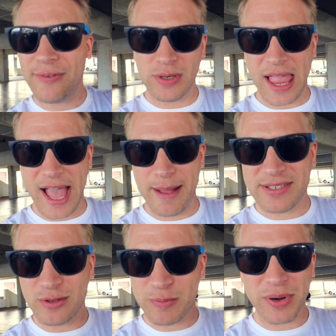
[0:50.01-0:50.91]
the food
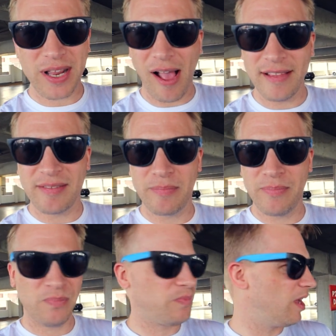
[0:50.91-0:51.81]
lab, so it's pretty
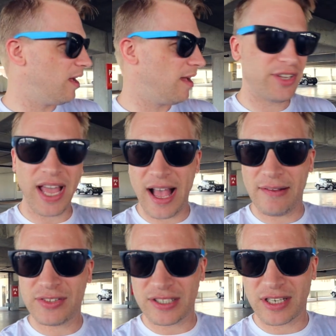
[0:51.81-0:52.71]
awesome to
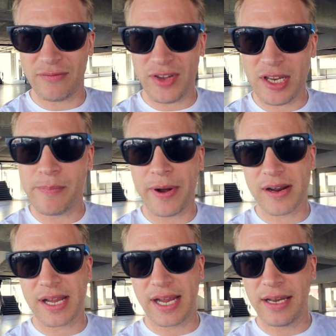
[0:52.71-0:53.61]
have such convenient
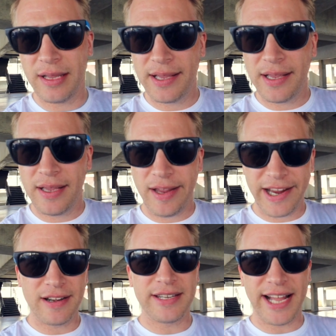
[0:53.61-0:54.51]
parking
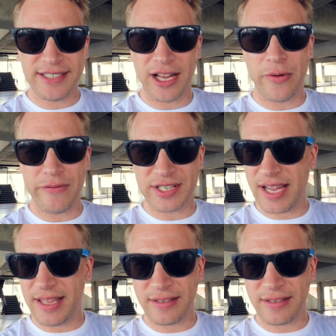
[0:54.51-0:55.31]
here in downtown Riverside.